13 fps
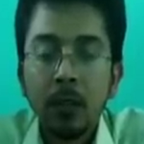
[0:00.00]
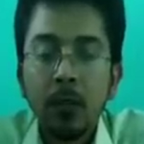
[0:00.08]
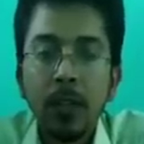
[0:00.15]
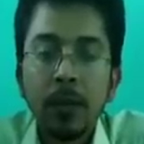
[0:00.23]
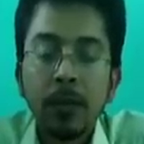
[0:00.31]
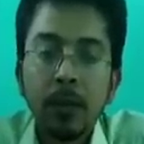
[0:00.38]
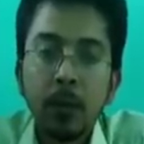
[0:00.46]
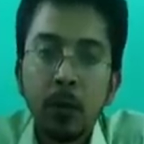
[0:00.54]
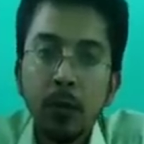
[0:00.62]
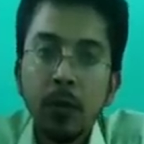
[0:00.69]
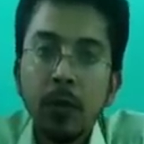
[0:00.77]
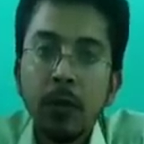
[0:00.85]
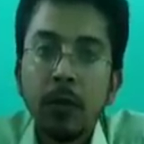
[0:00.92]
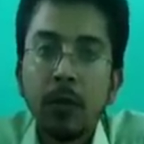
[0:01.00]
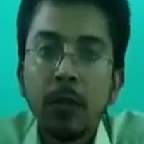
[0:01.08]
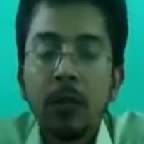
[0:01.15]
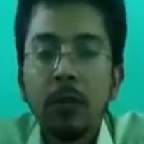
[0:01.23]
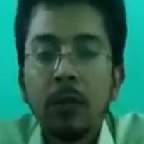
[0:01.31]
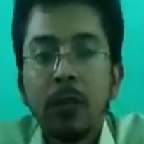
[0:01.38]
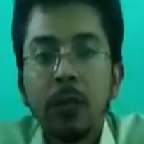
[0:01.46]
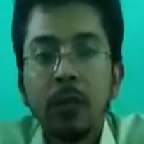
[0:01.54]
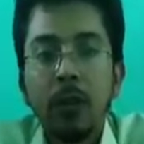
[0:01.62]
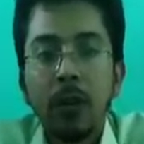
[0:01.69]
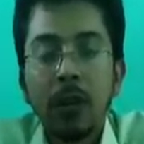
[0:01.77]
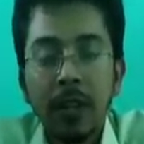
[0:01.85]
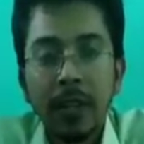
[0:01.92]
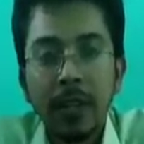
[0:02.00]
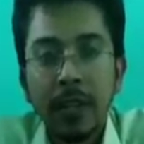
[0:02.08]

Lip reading: We have some rules for your online